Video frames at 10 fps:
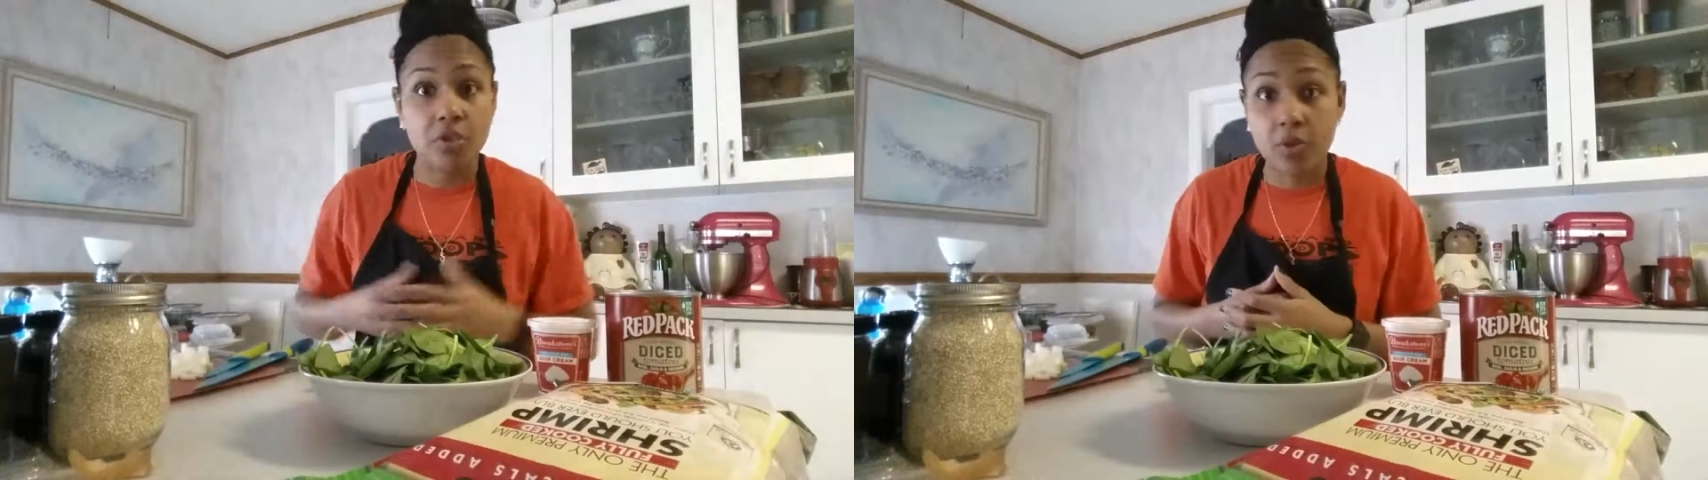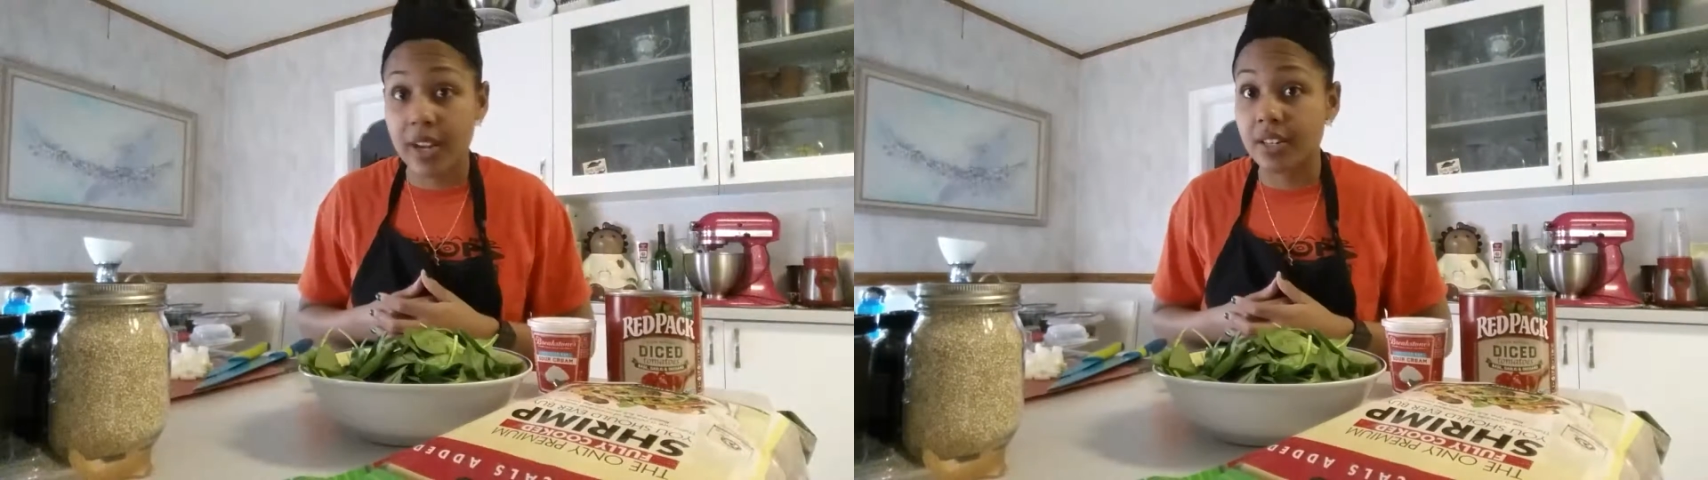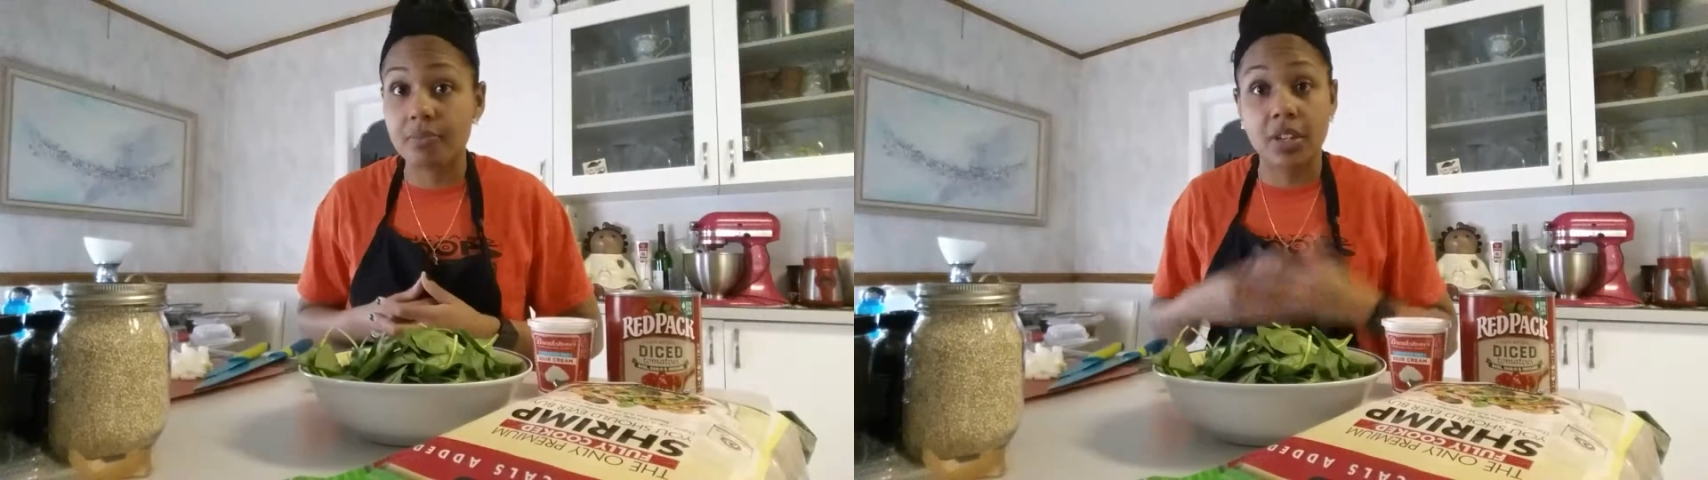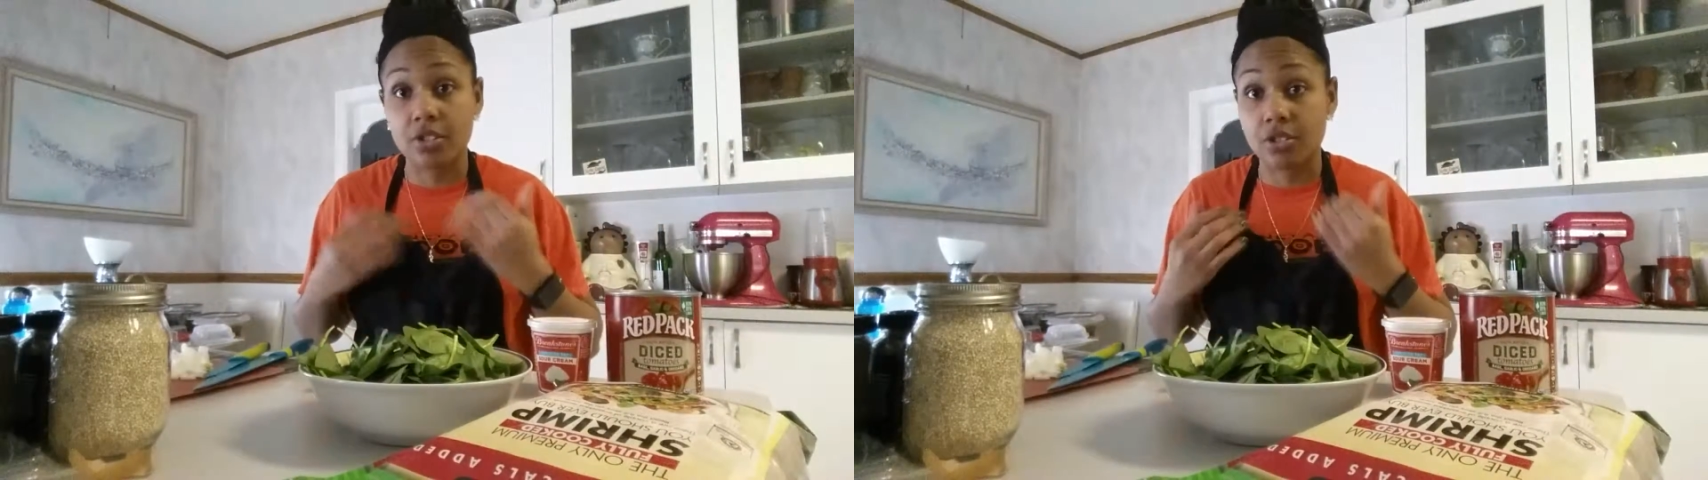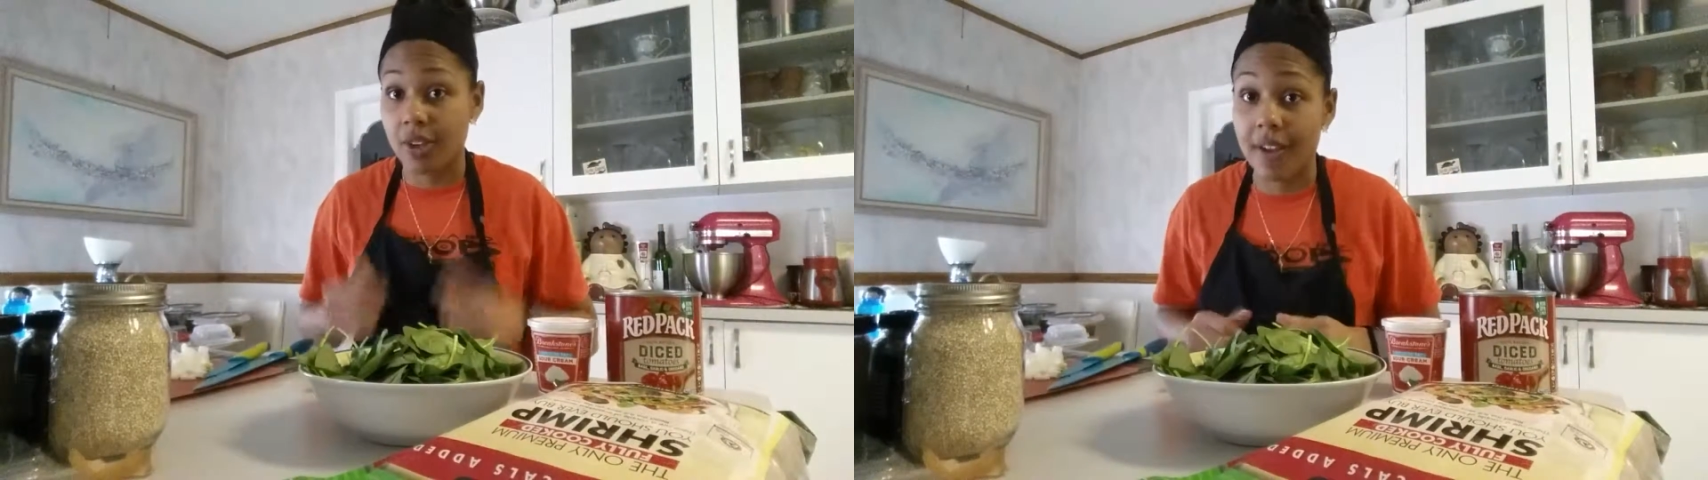great,
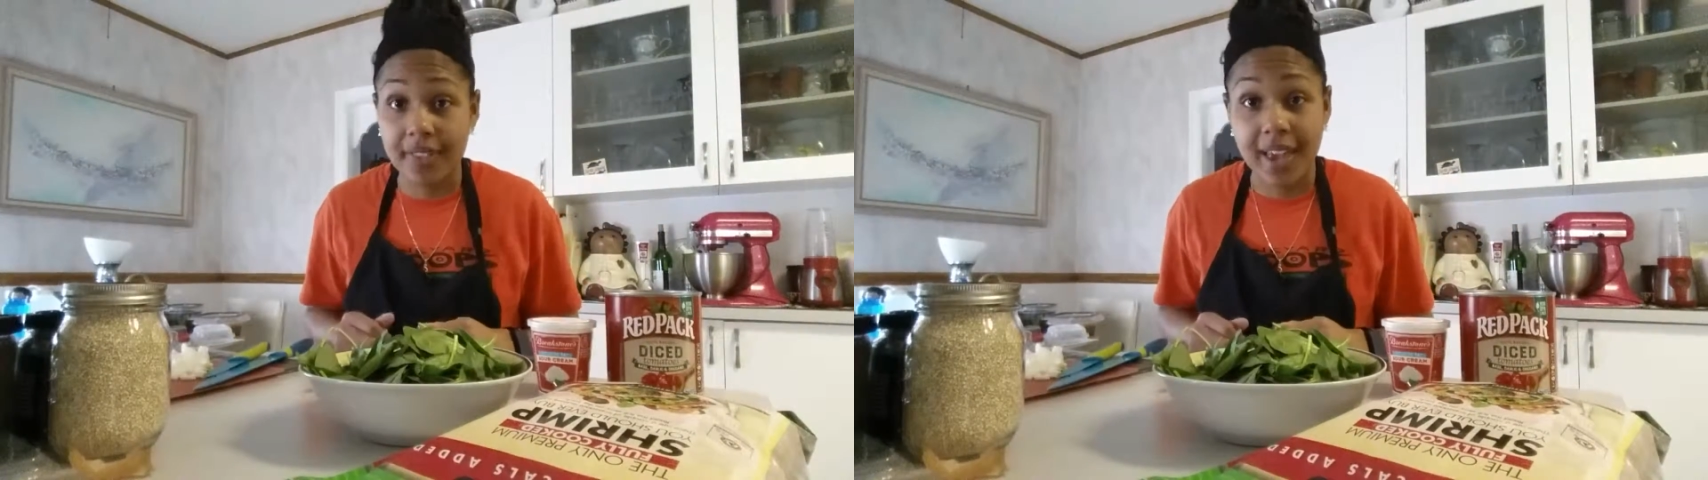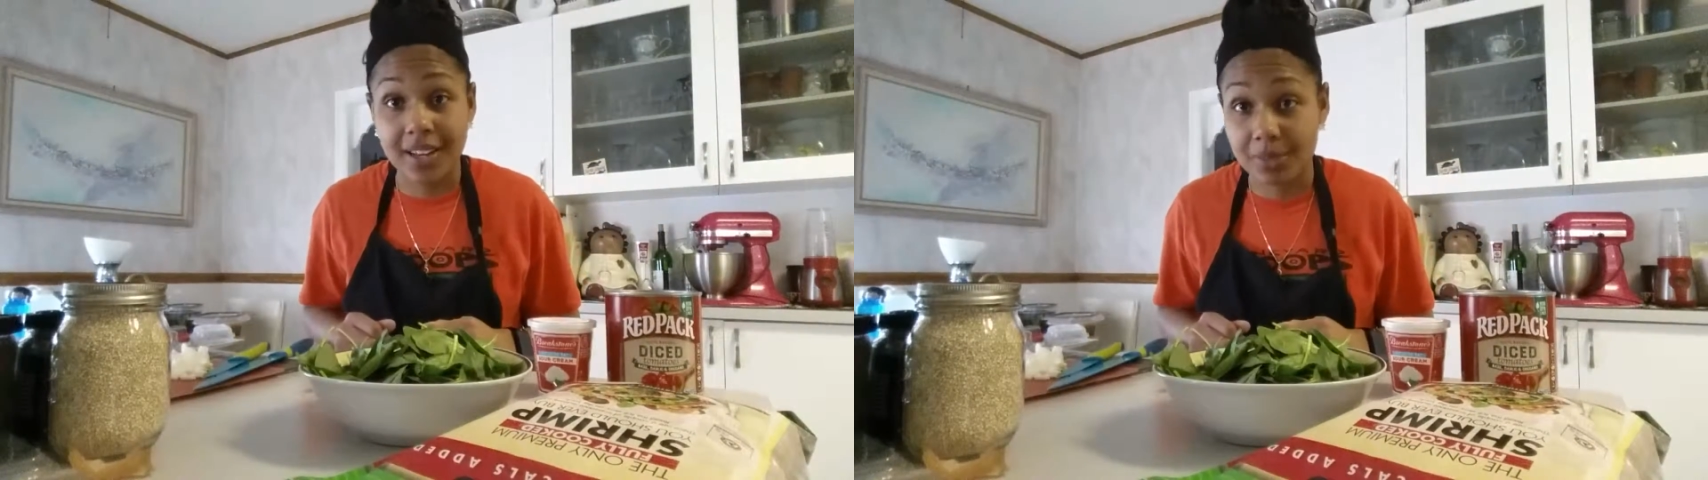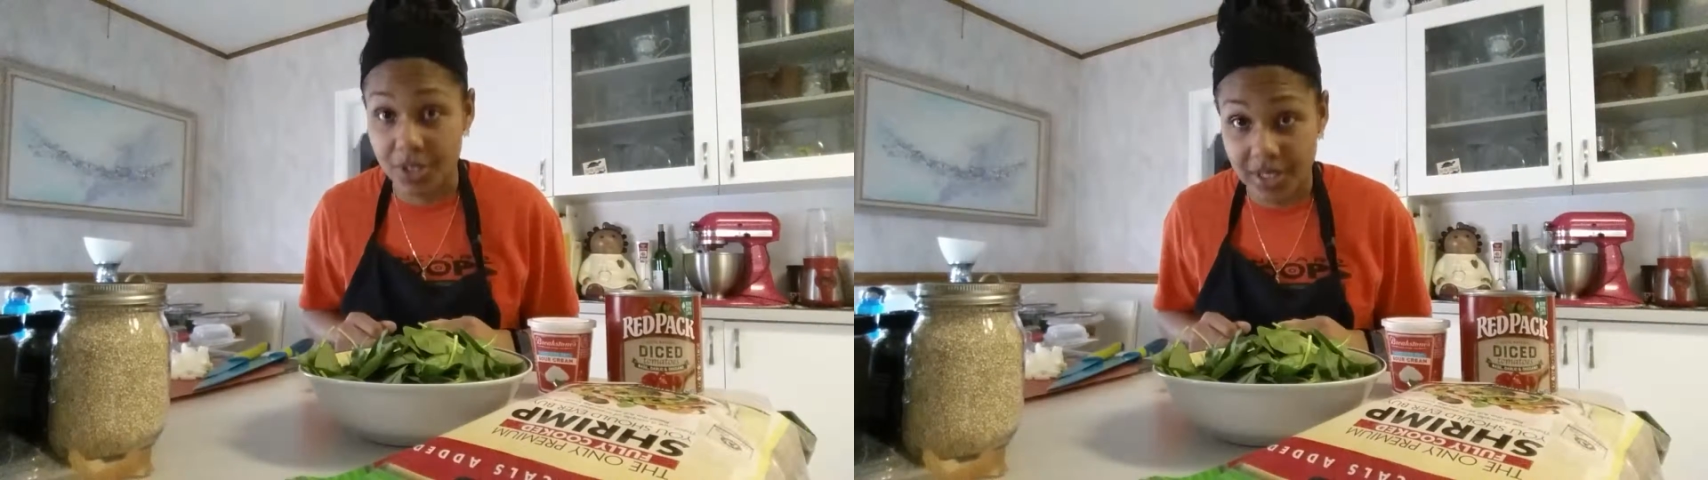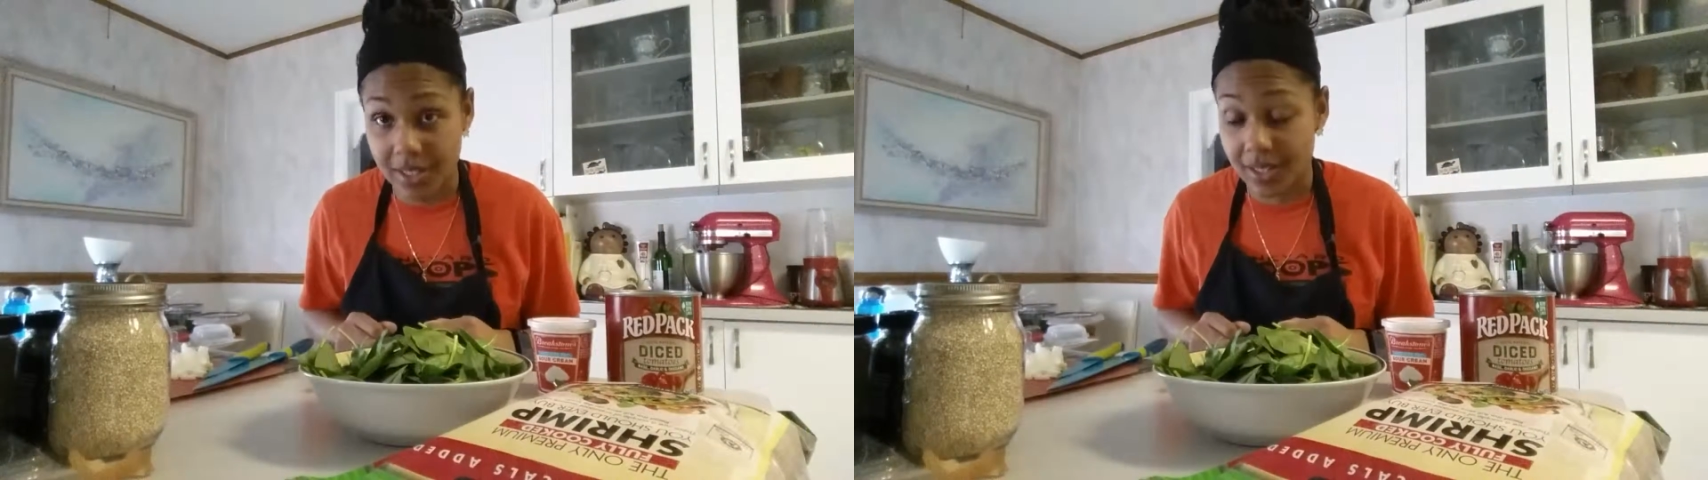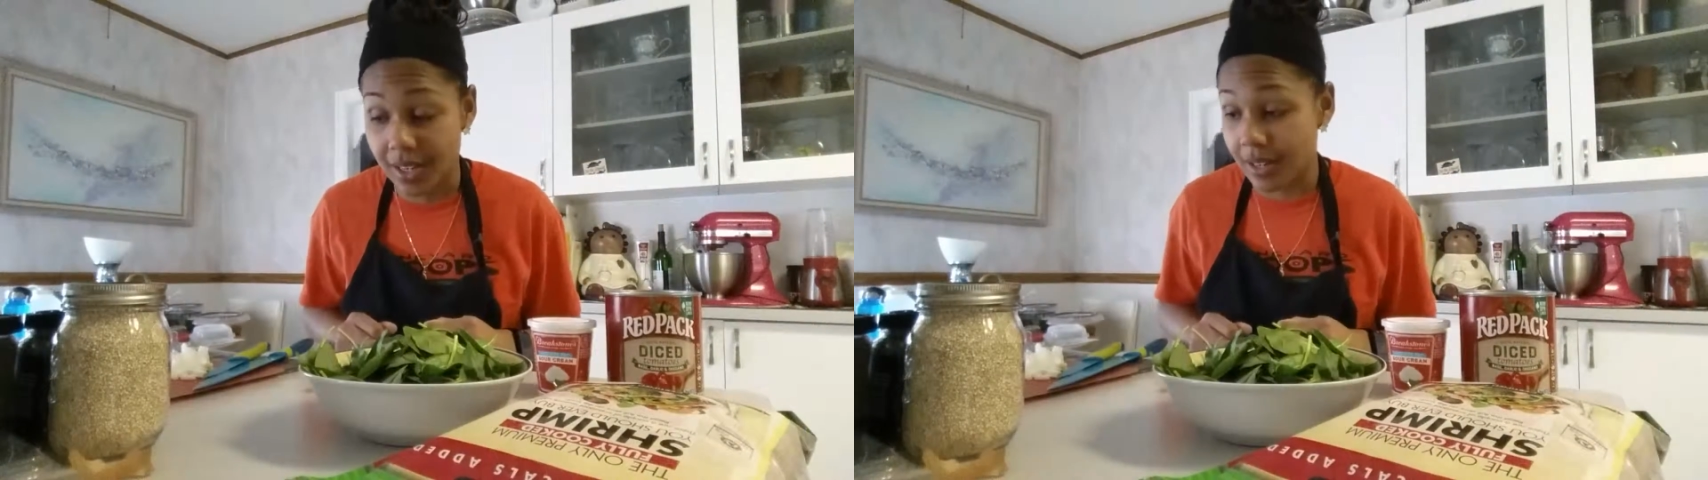because you don't have to add as much
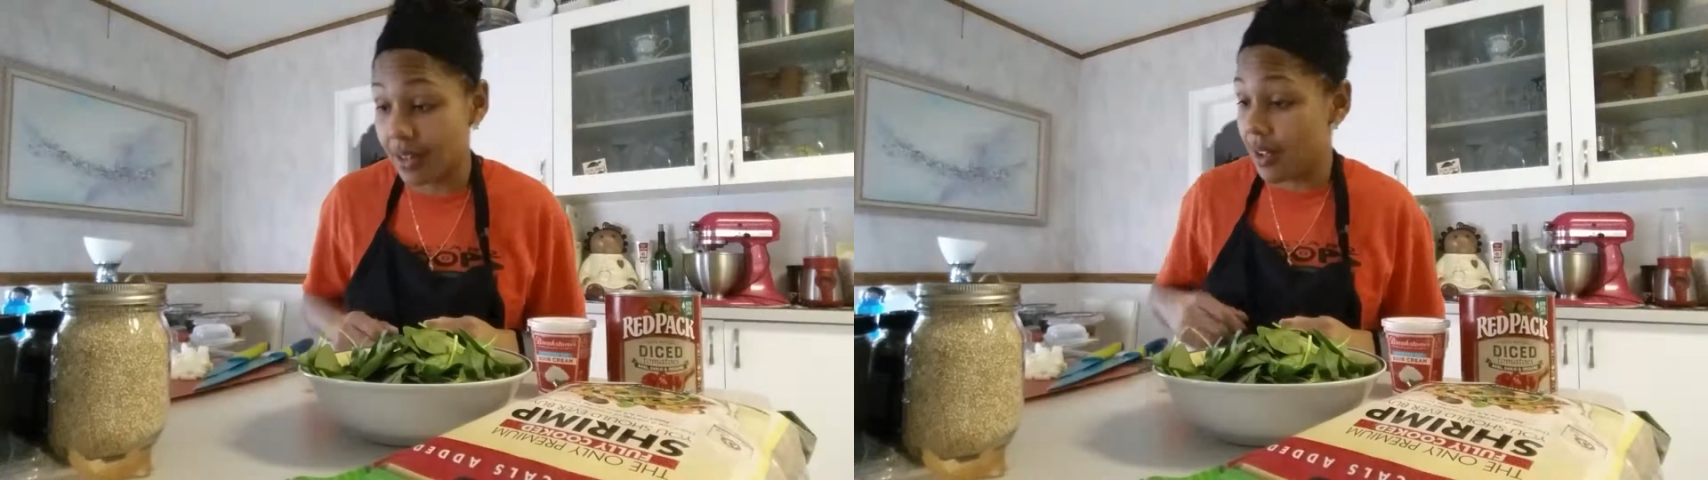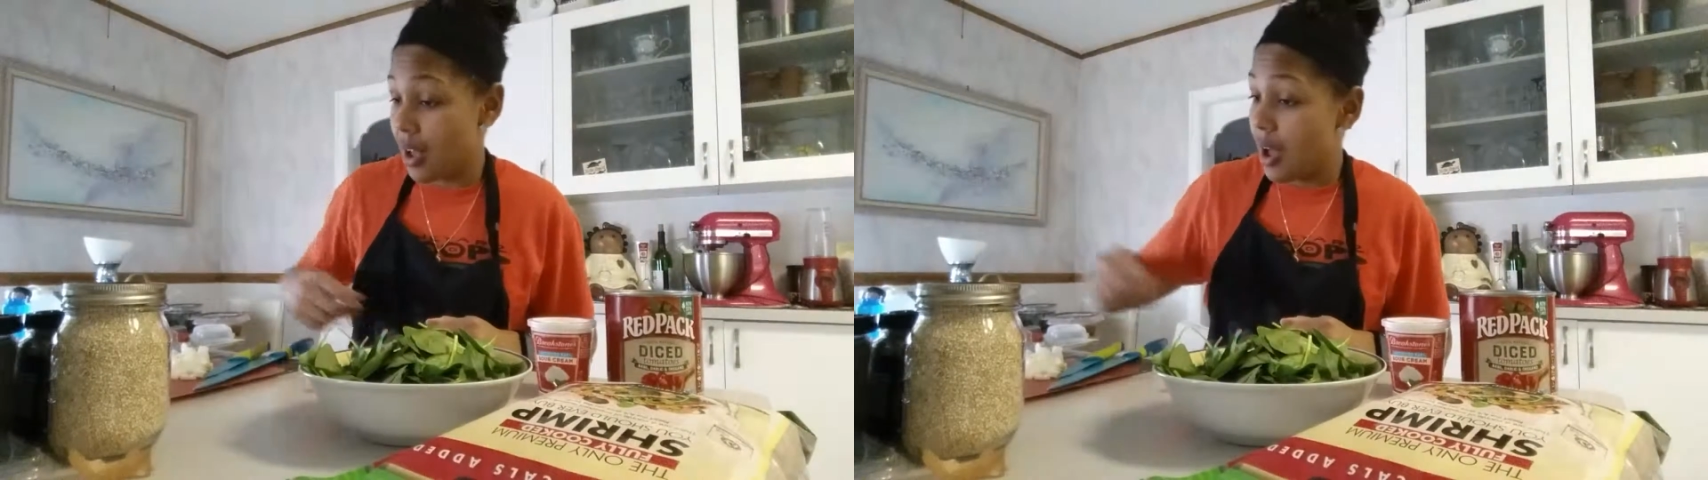seasoning.